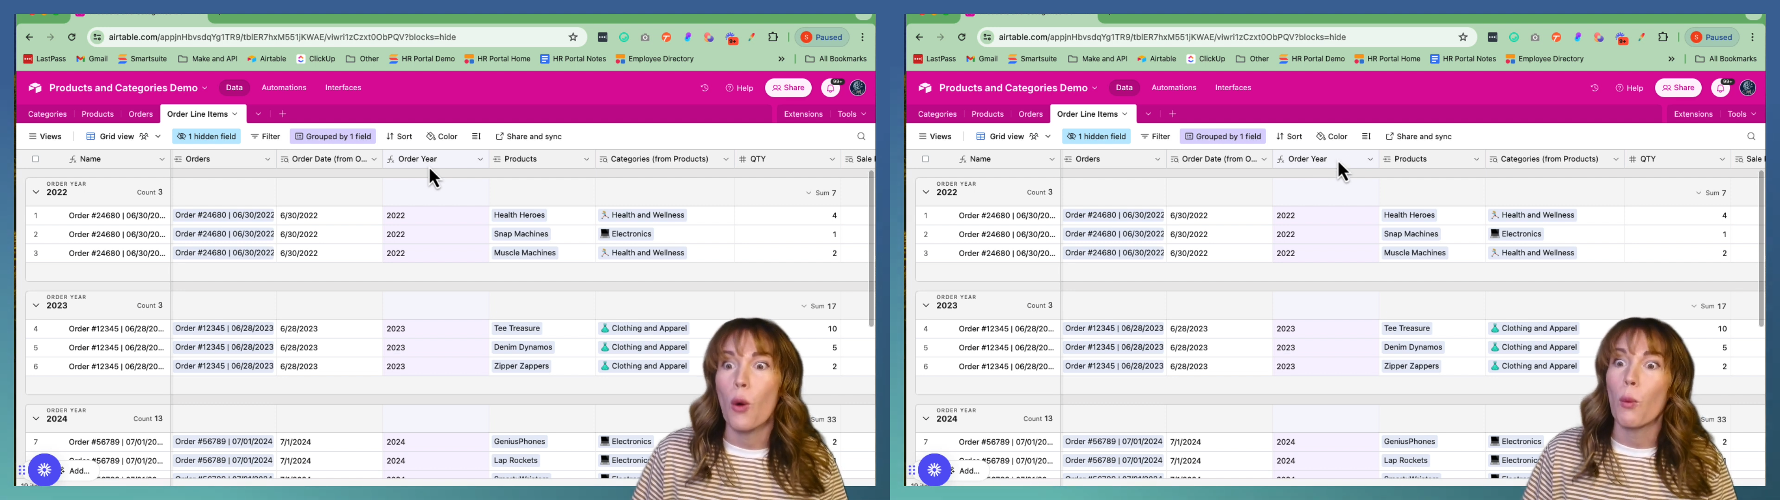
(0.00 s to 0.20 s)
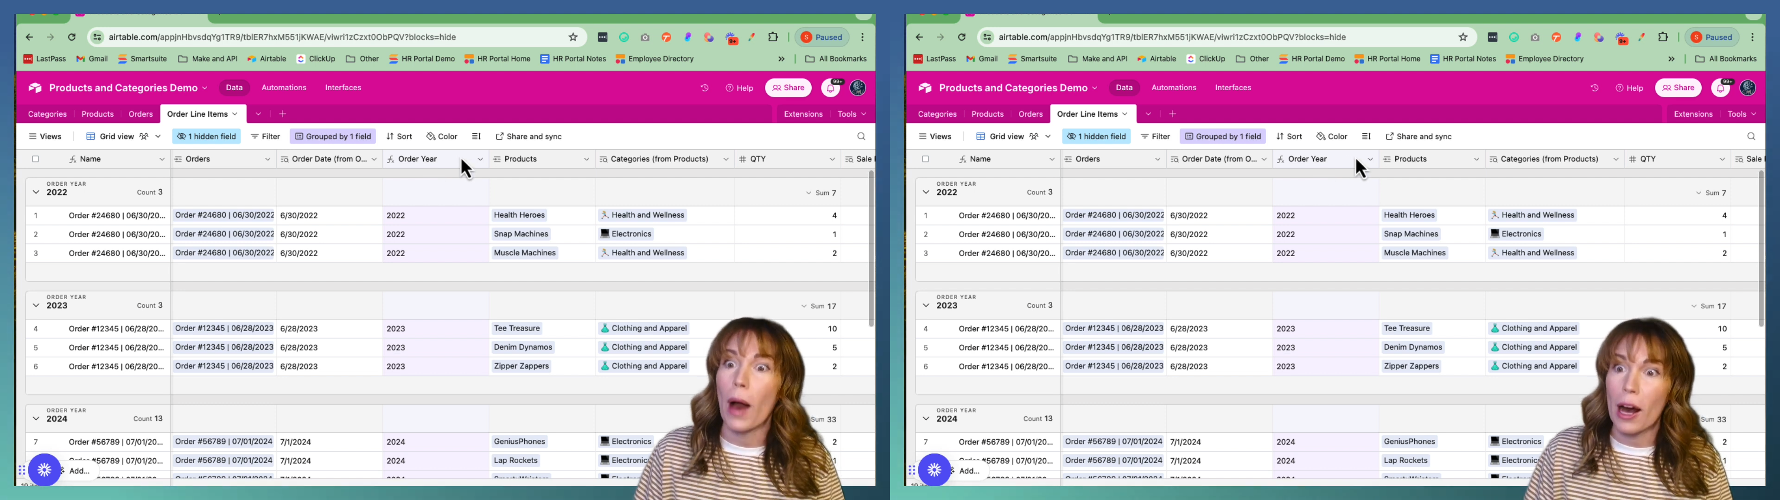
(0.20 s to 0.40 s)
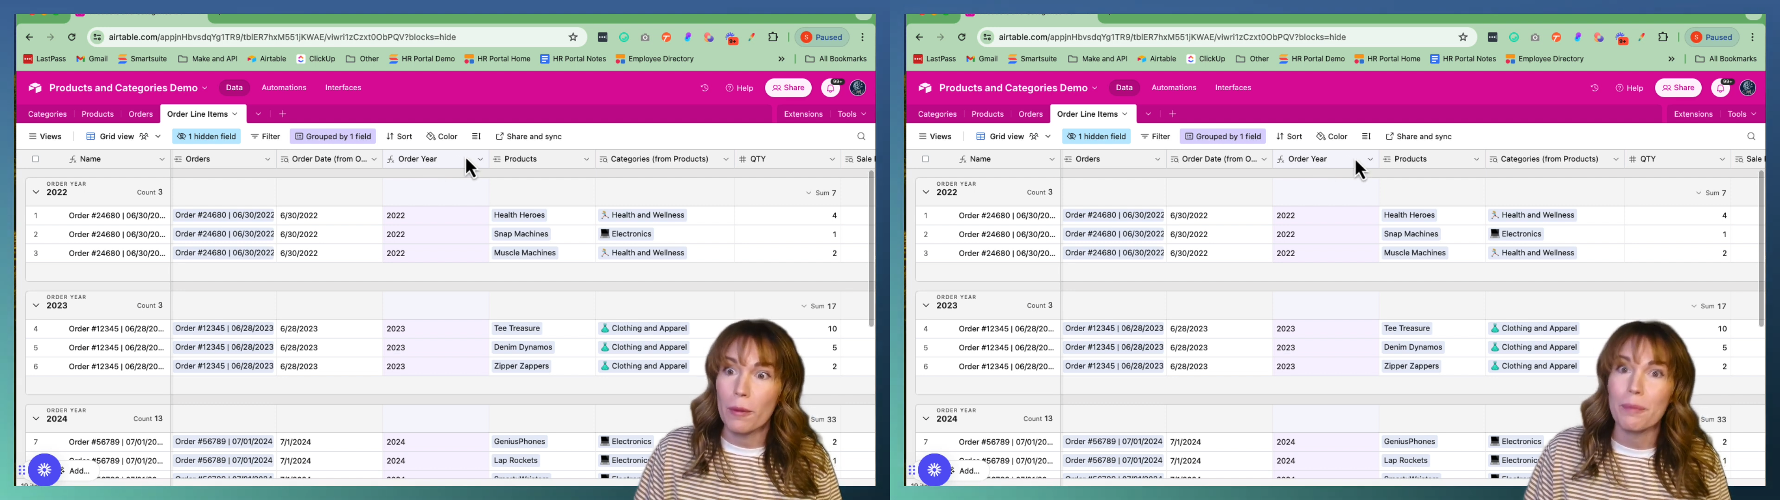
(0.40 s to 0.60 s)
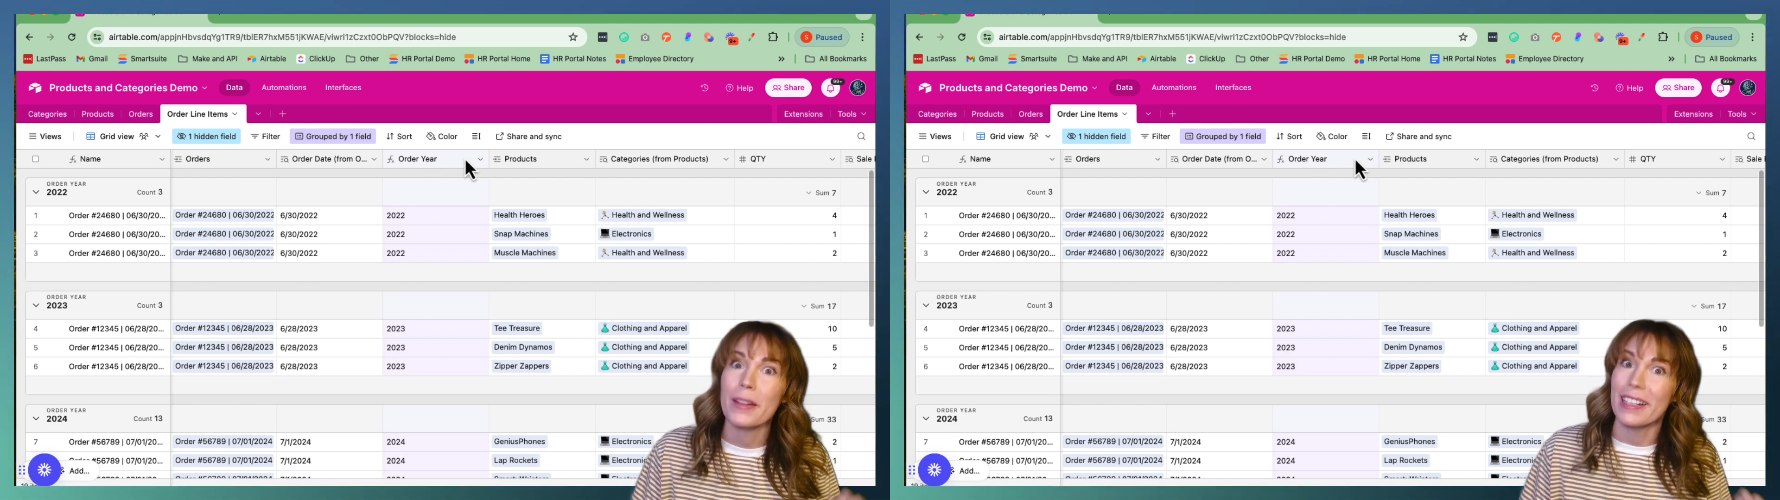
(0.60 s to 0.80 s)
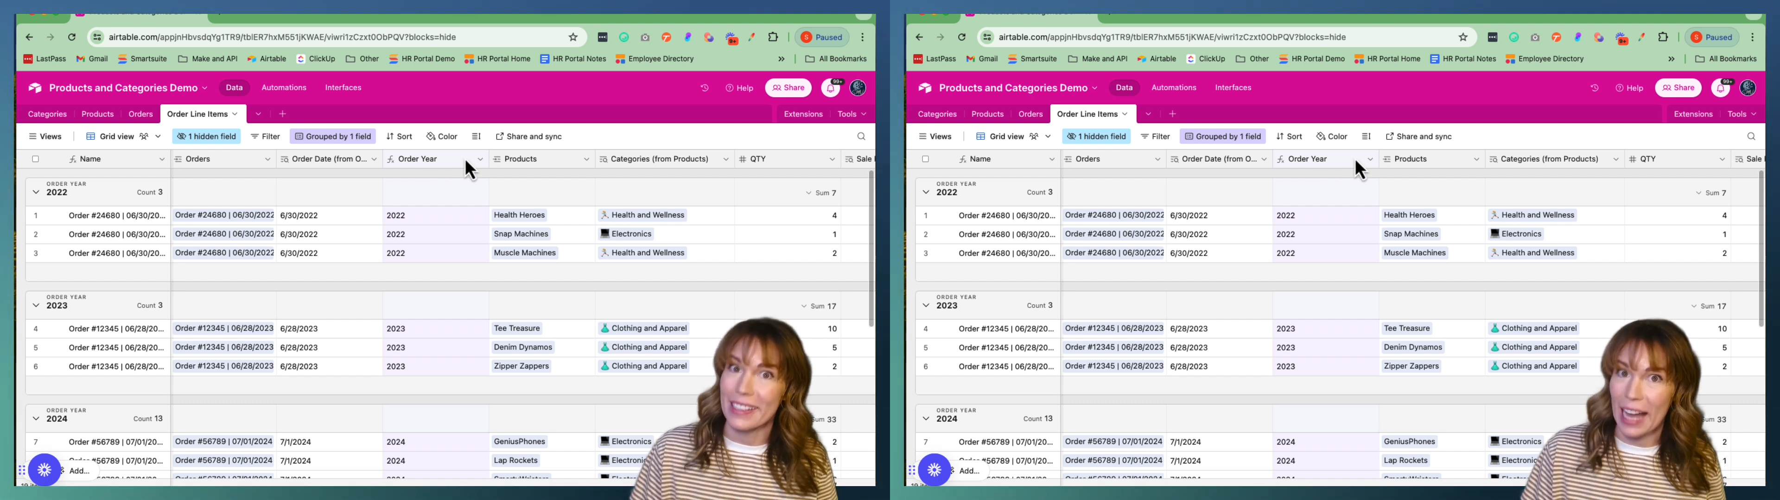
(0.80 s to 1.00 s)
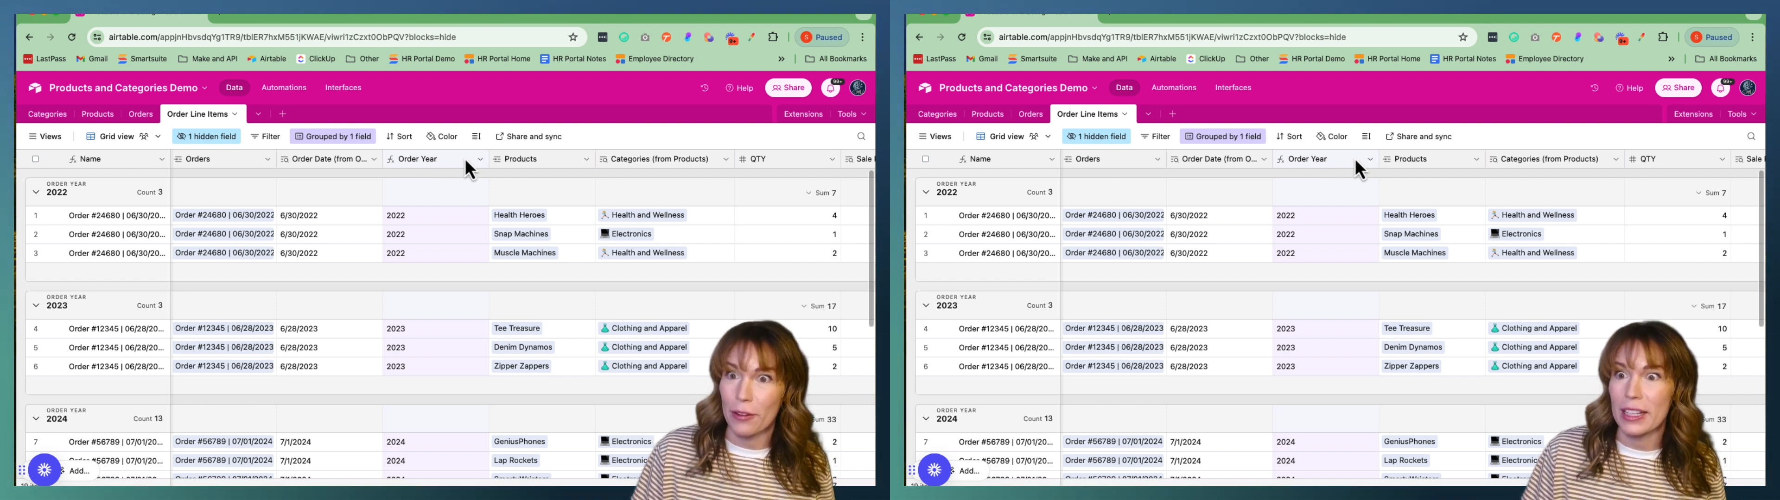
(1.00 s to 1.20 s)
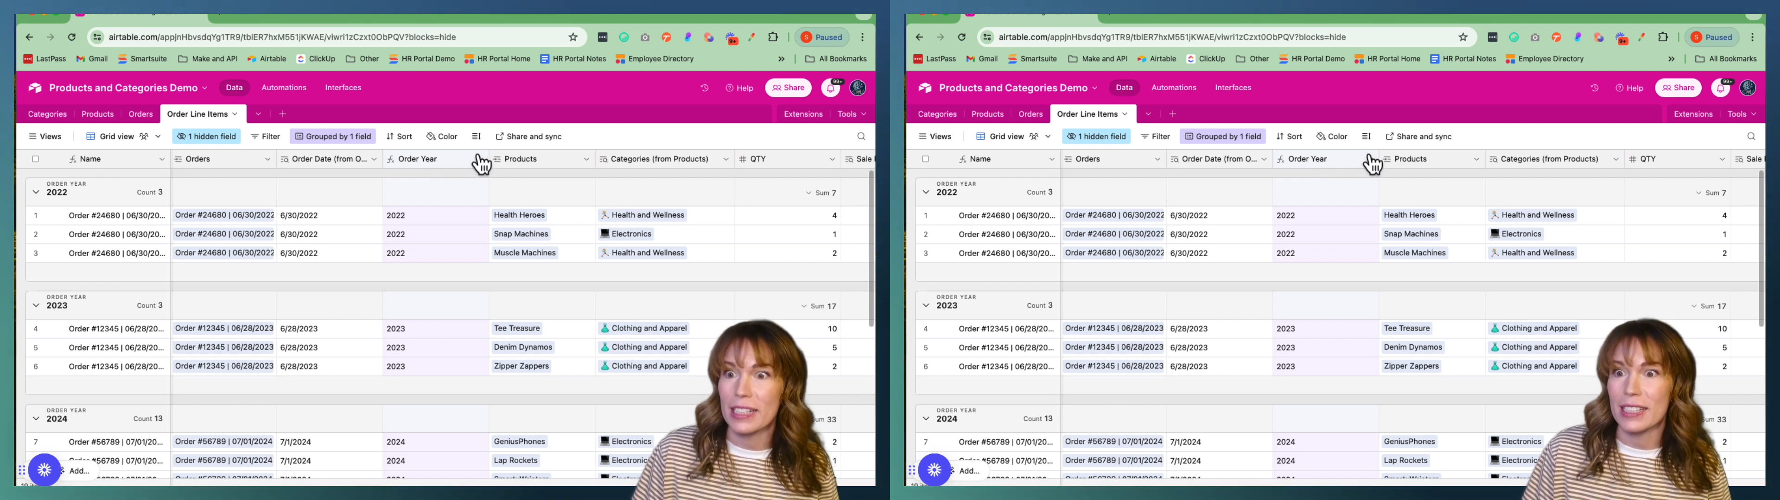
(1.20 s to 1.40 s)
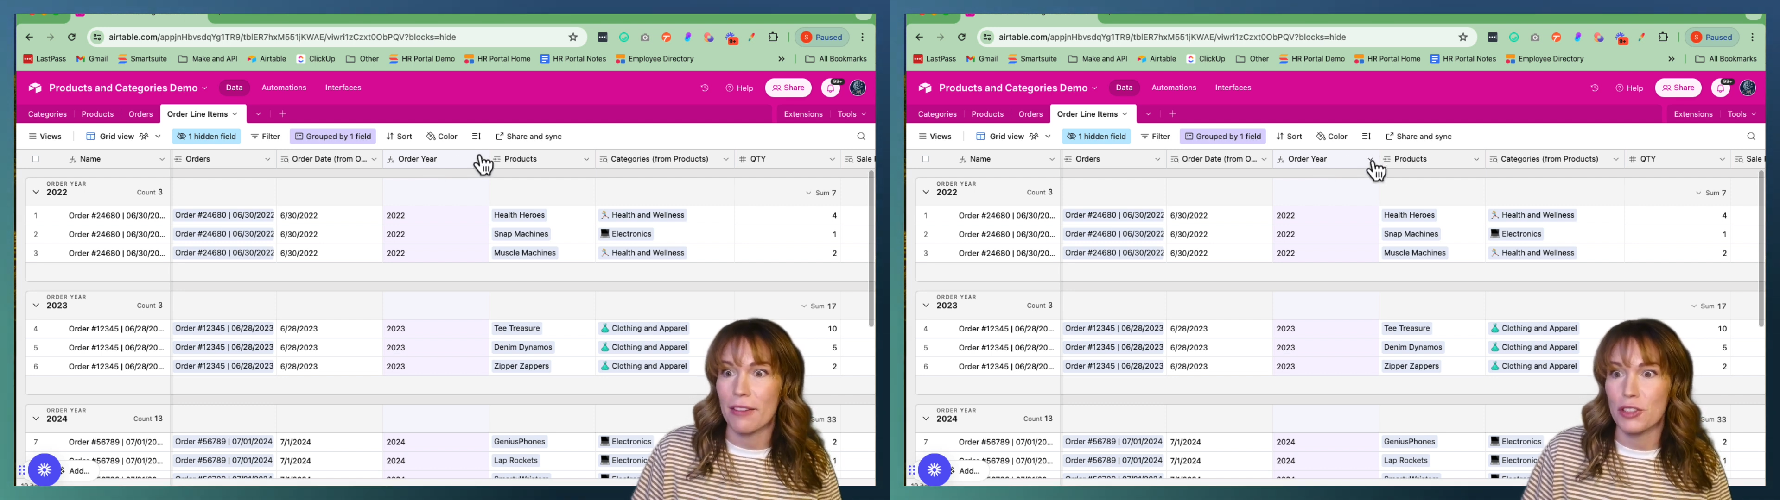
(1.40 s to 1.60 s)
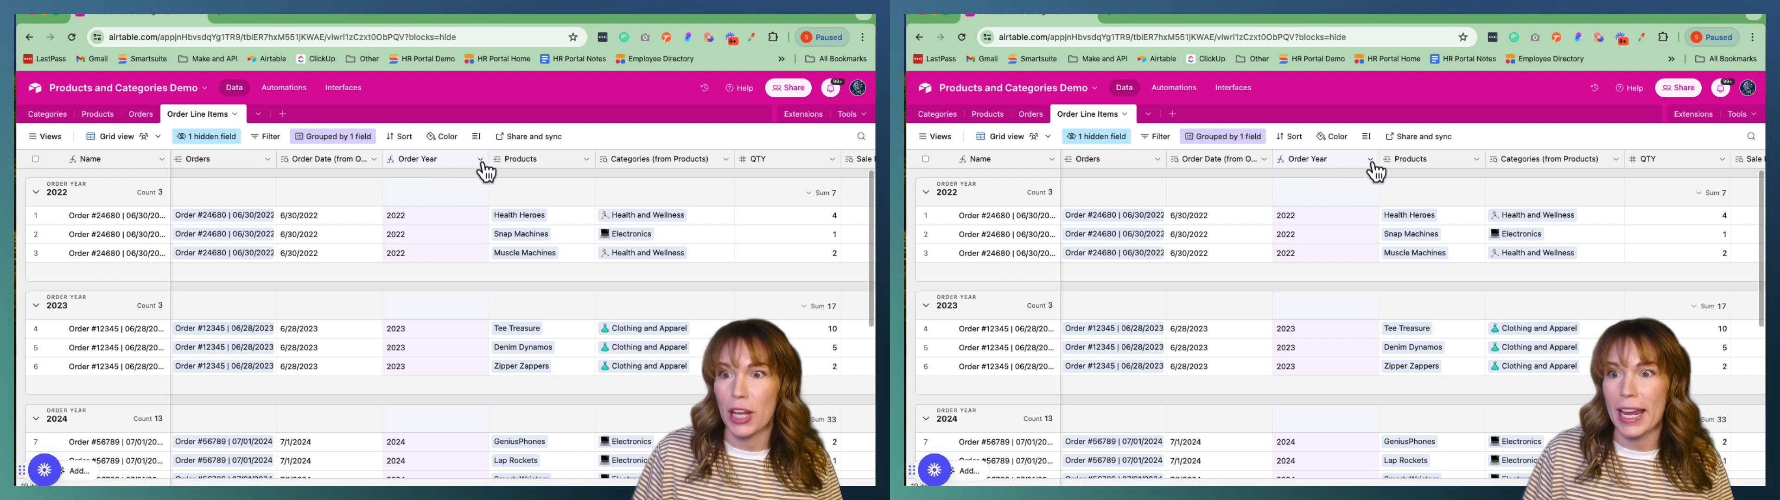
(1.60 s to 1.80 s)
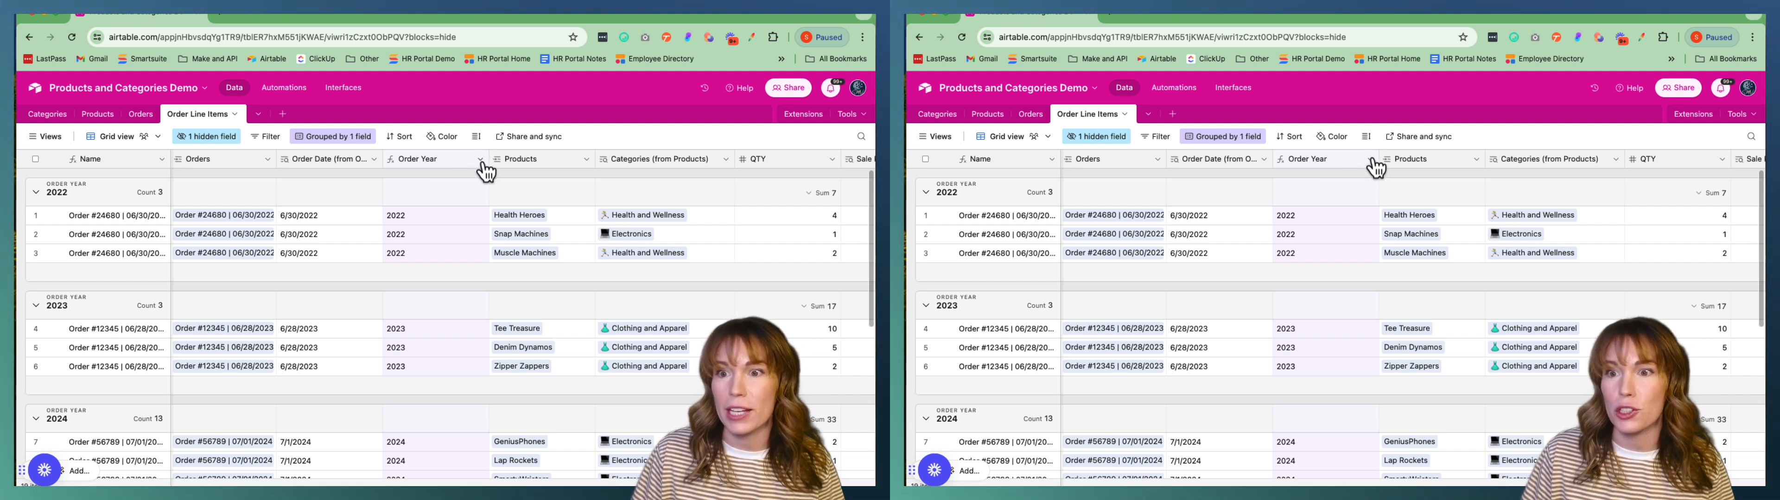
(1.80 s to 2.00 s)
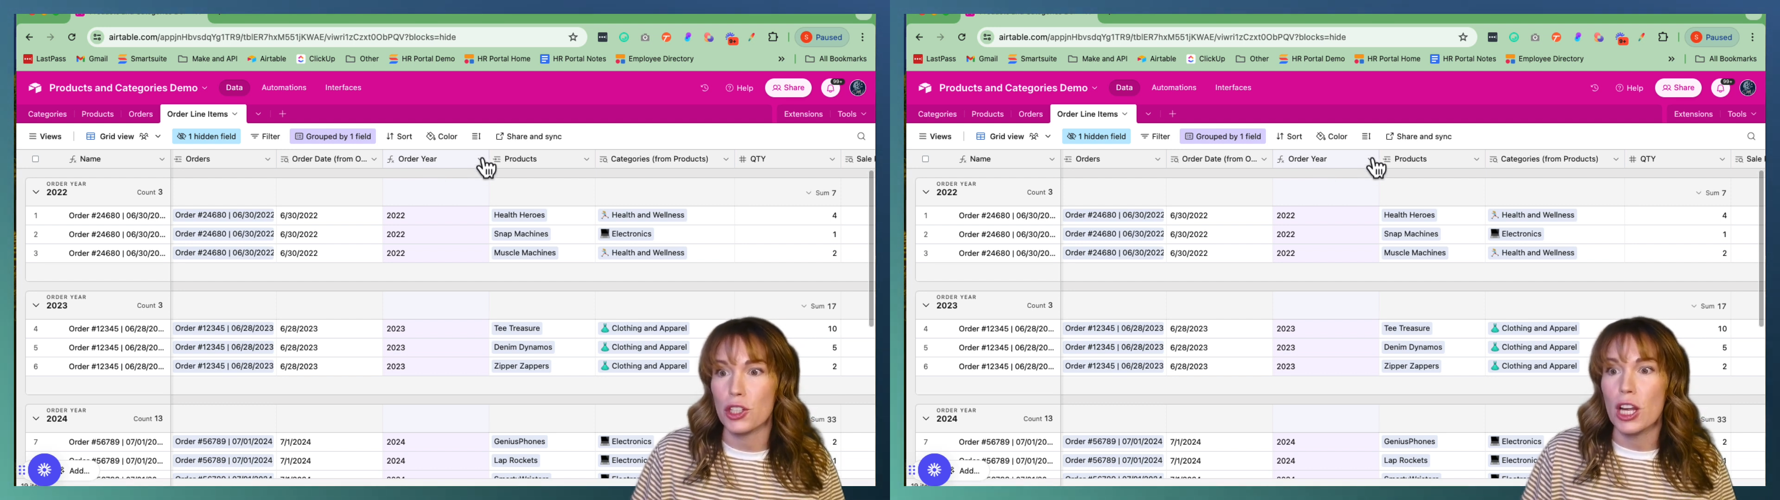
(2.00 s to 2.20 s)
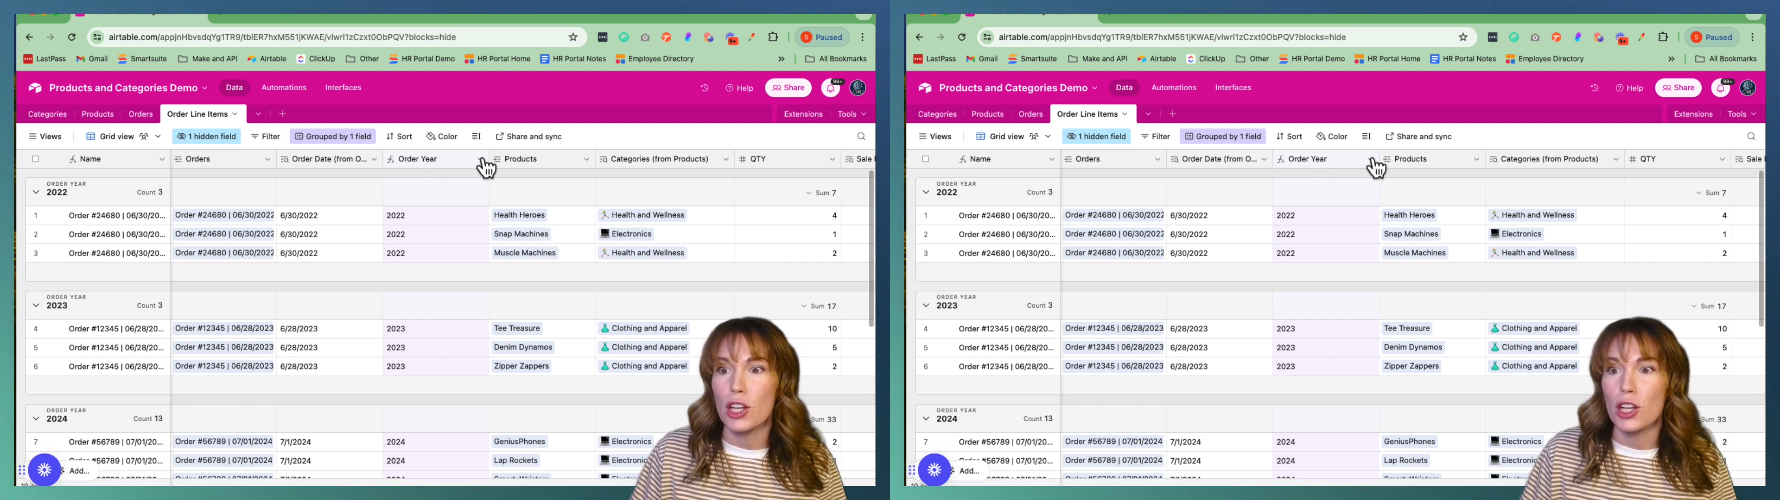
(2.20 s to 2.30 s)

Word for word: Well, now things have changed.